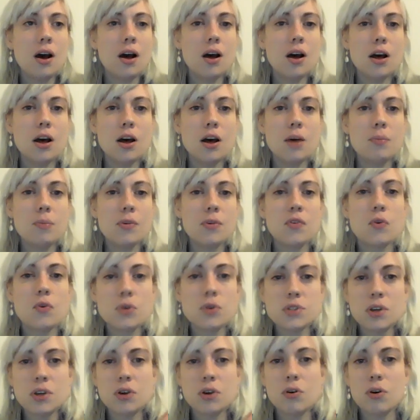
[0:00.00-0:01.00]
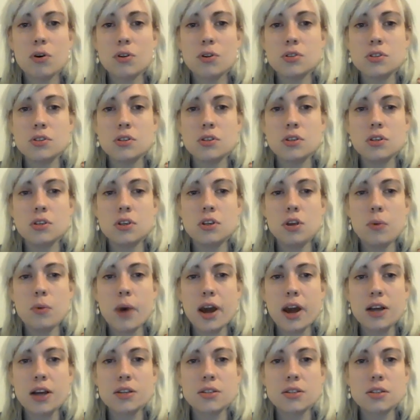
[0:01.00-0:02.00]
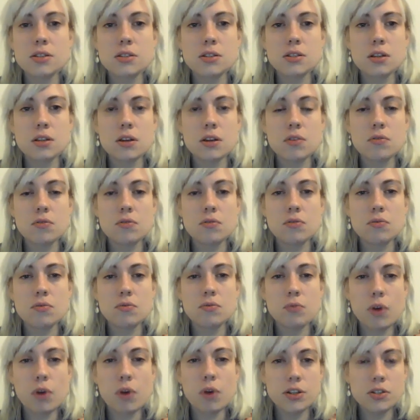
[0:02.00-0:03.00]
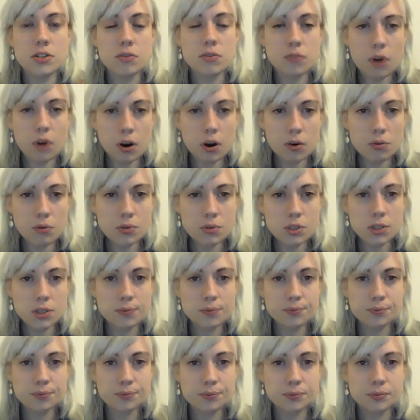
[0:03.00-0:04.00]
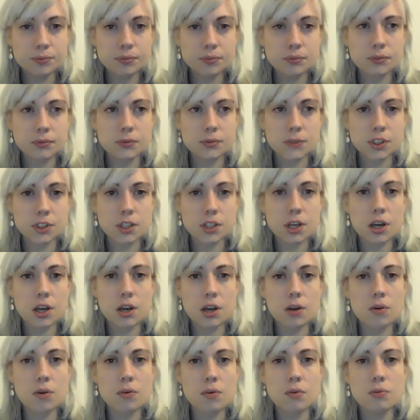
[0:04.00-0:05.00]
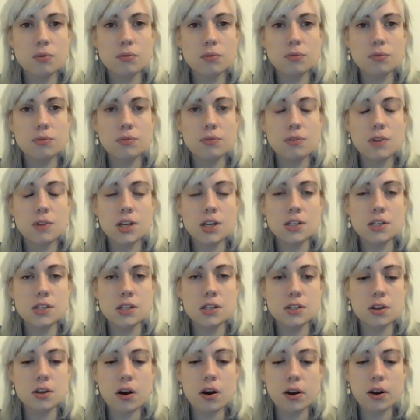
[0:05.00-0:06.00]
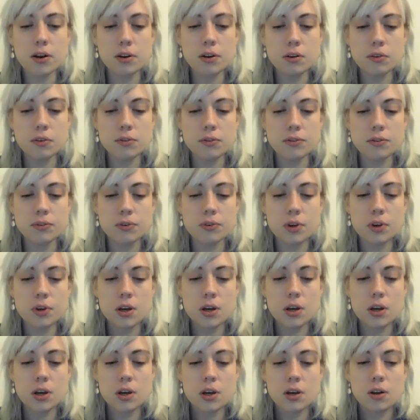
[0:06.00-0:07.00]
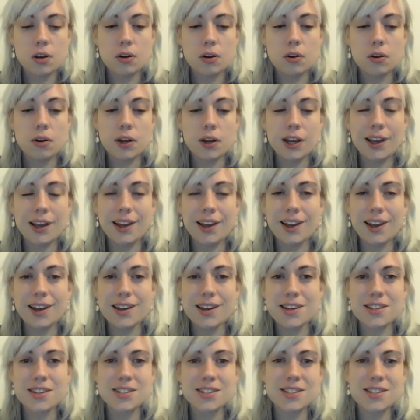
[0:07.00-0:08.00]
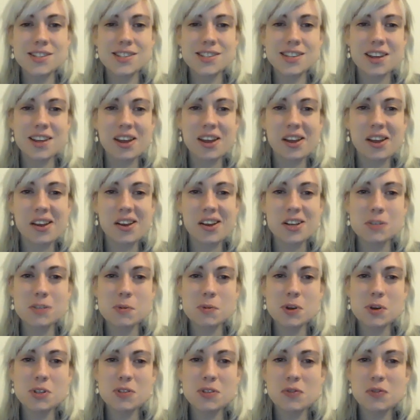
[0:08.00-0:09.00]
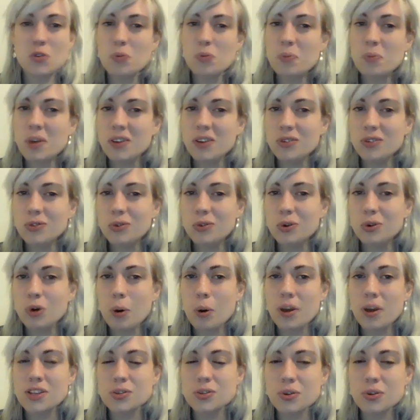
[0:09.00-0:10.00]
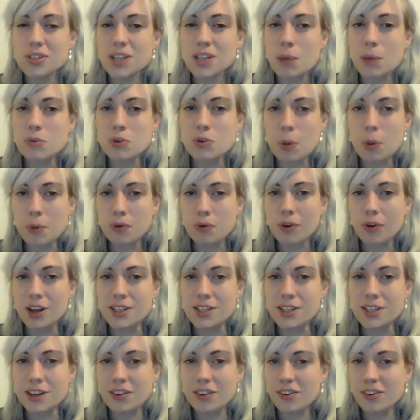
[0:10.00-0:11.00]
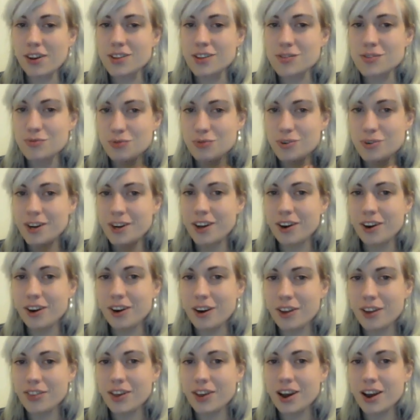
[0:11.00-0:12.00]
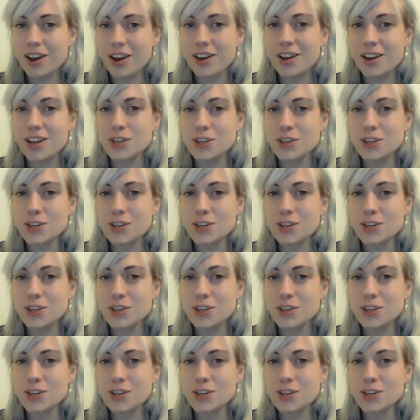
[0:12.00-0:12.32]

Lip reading: We've also got UX writer roles. So this is kind of looking at, I suppose if you've been through, it's not the same as copywriting. I'd like to really highlight that.